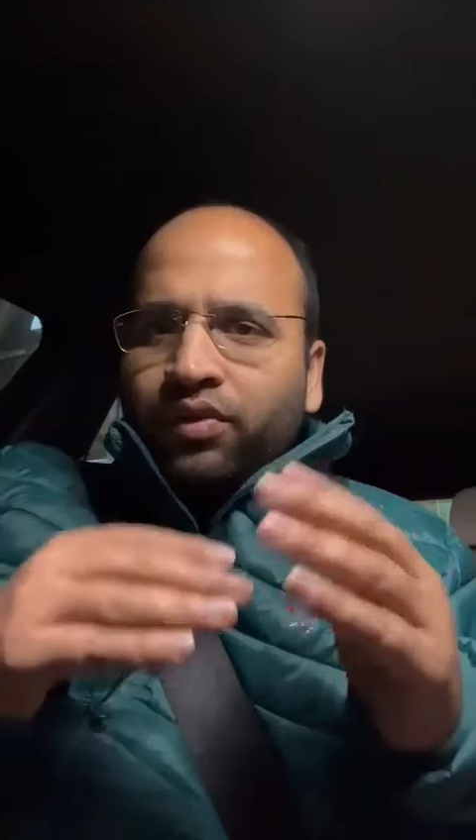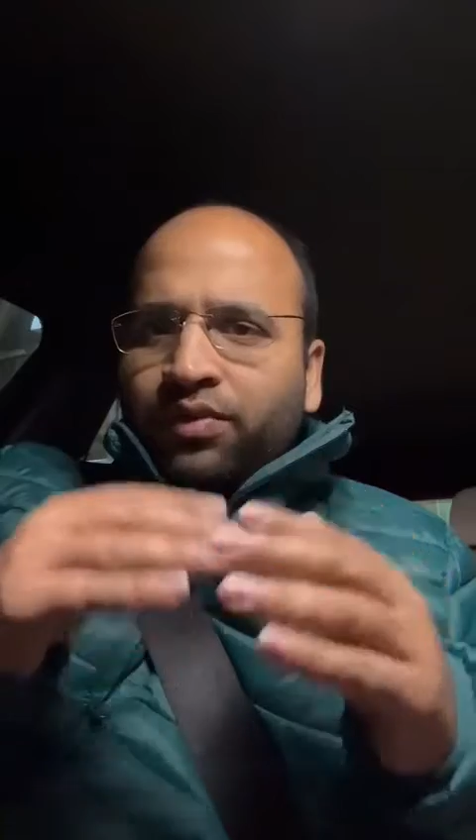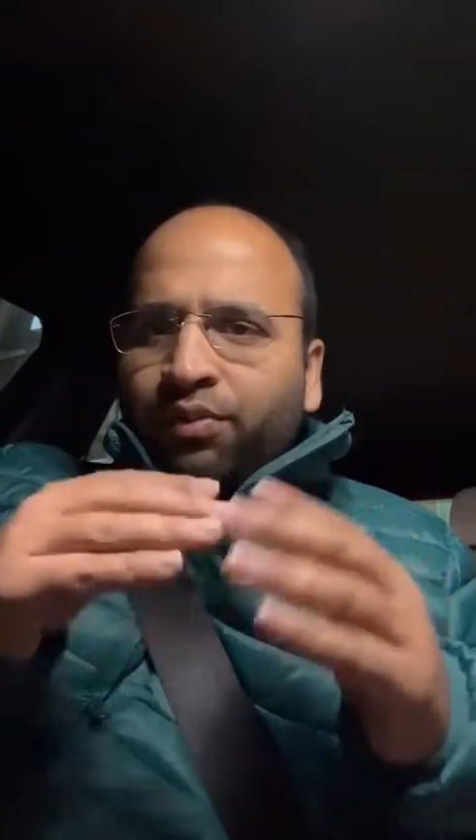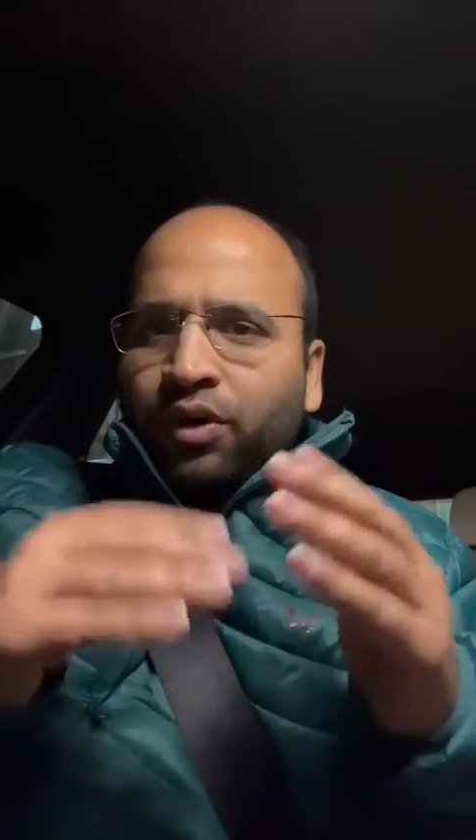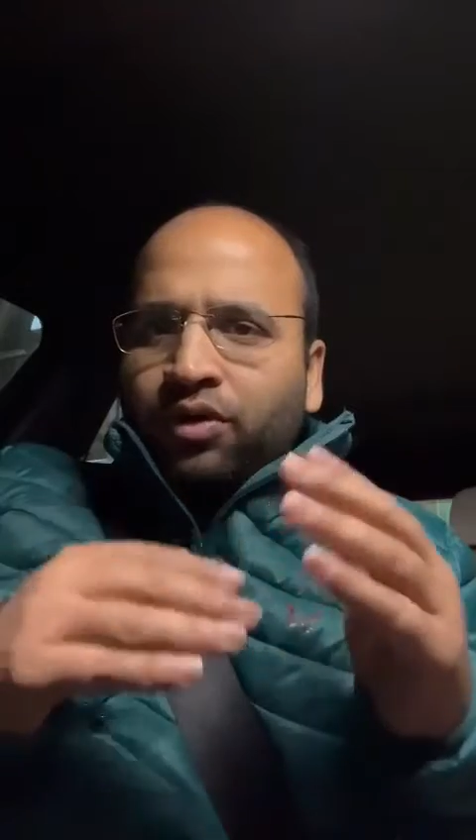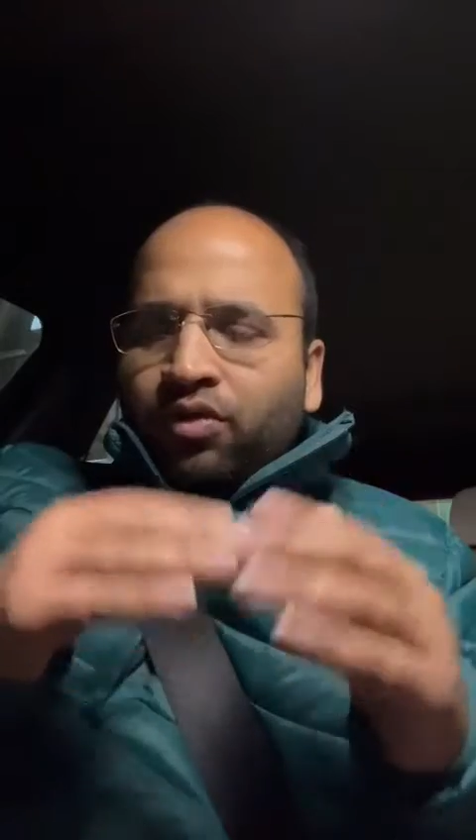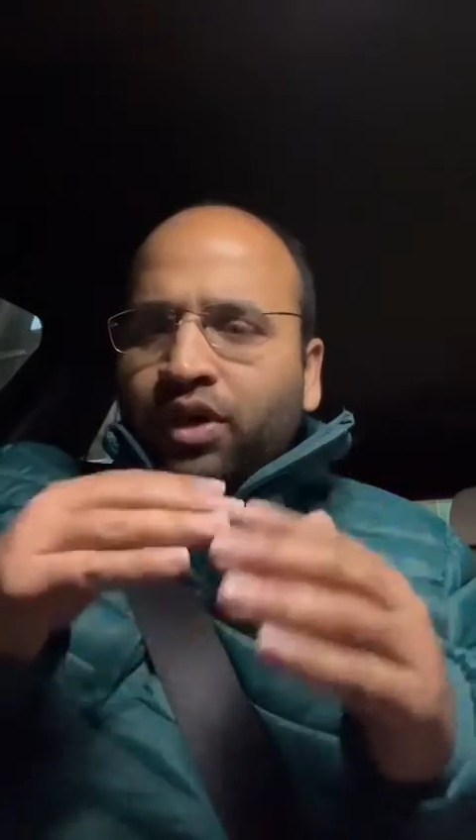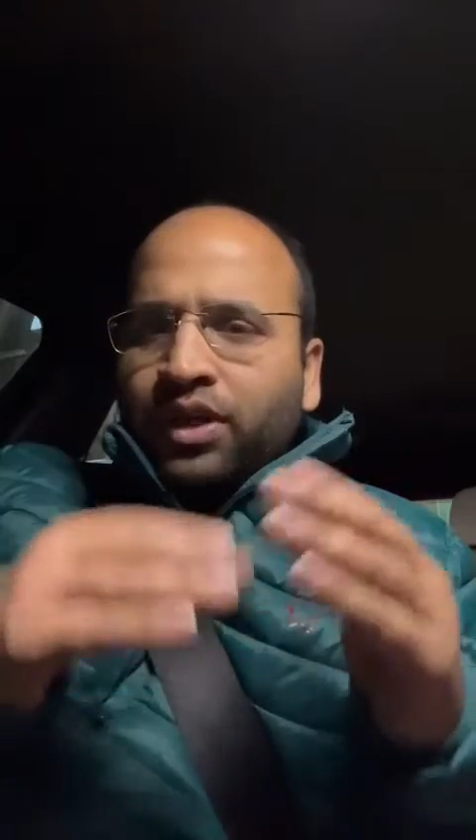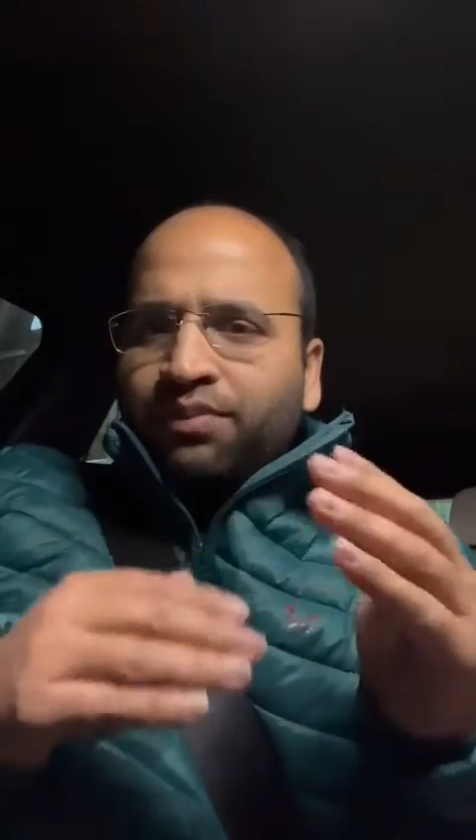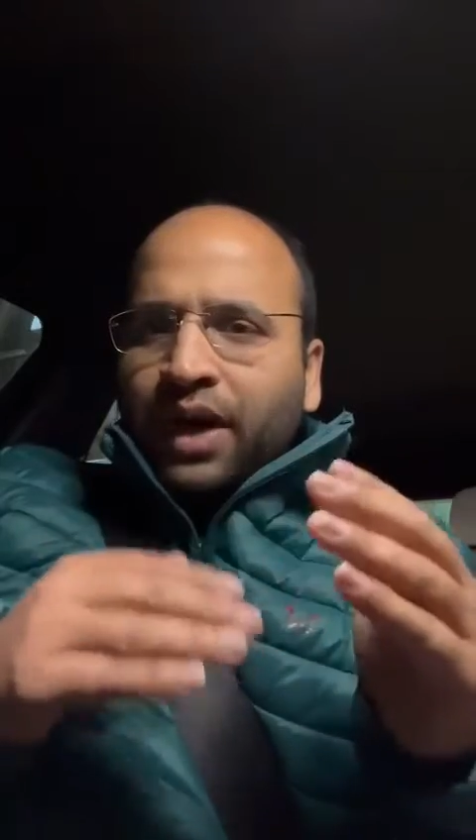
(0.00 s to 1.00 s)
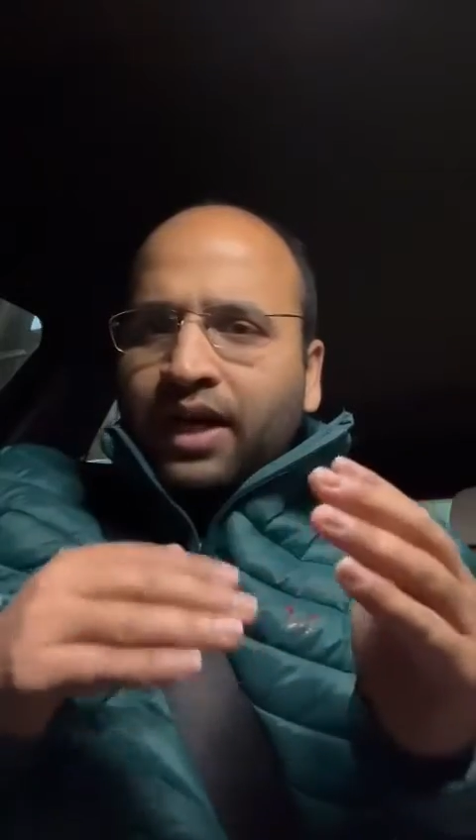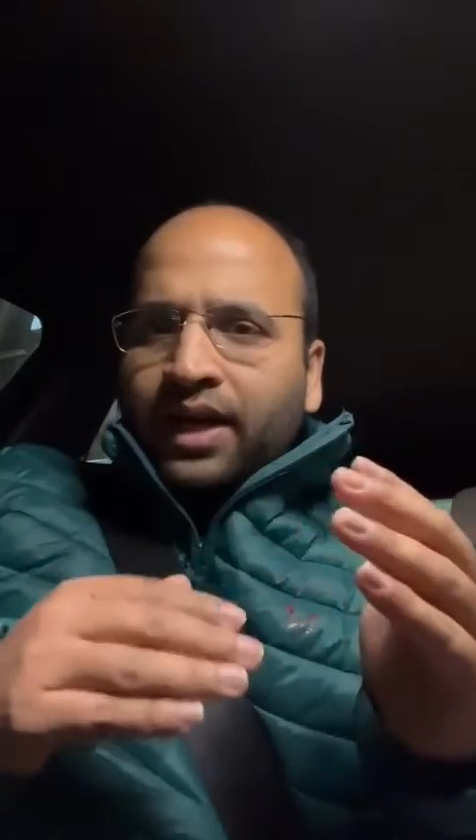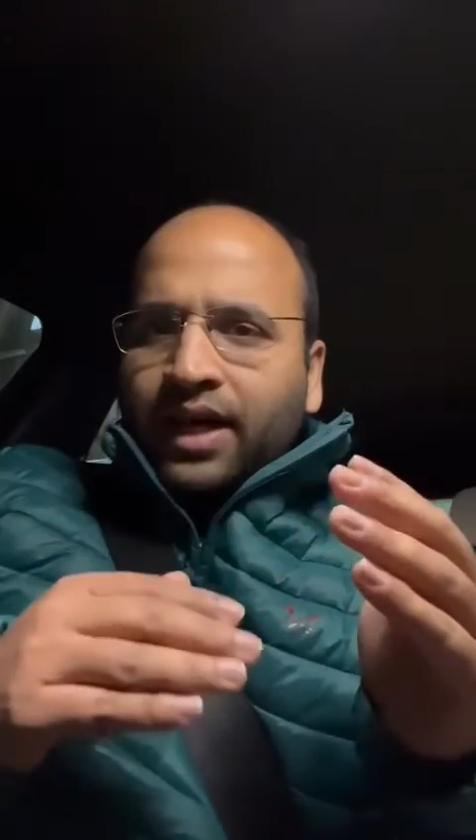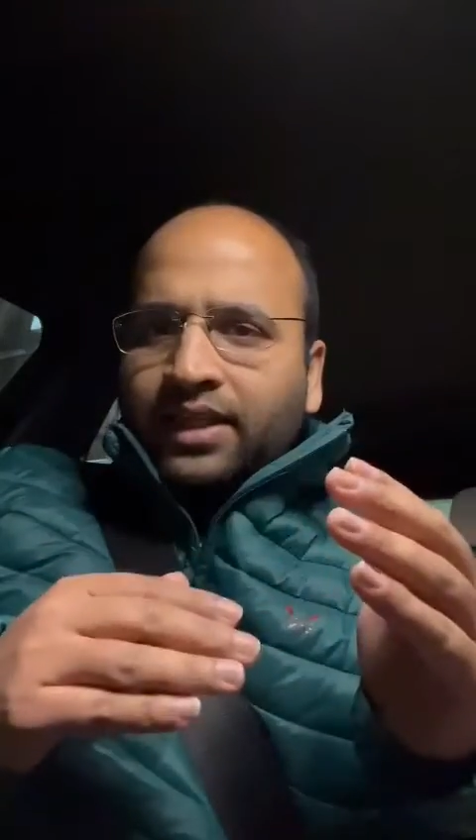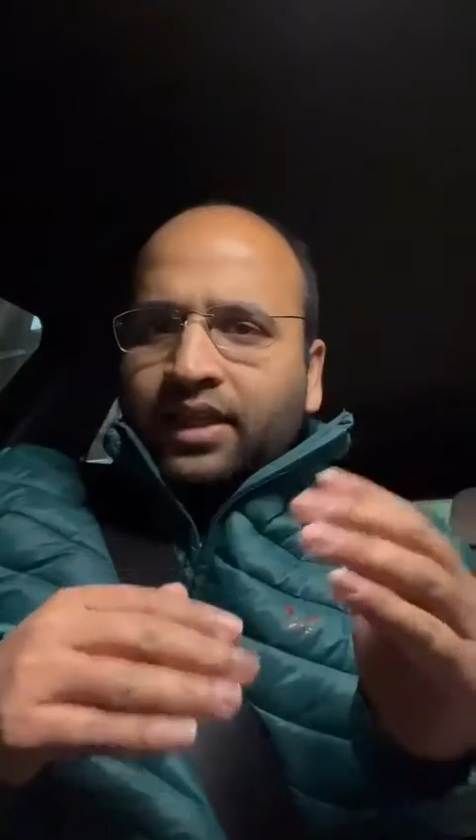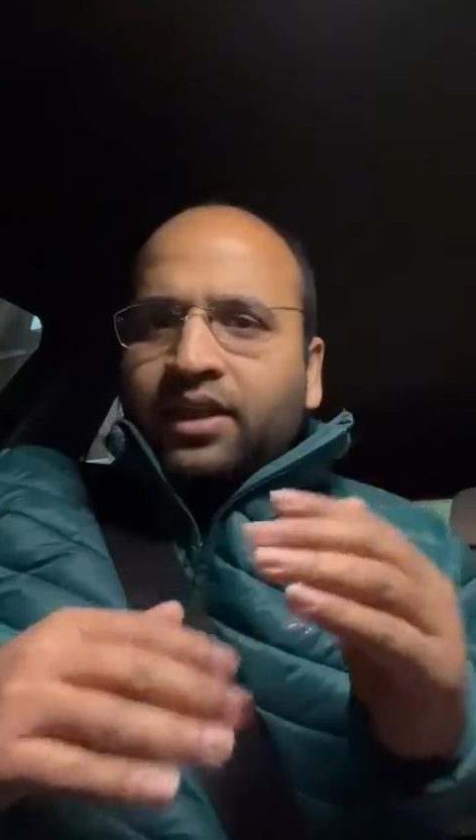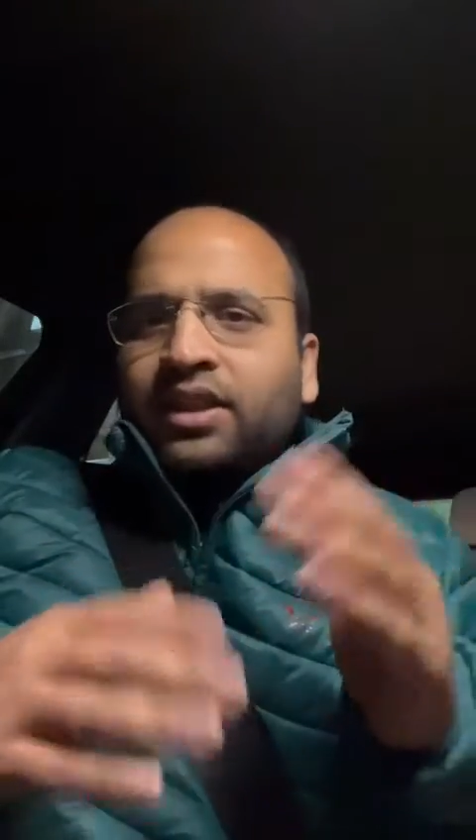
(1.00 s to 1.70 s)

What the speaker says: product owner is prioritizing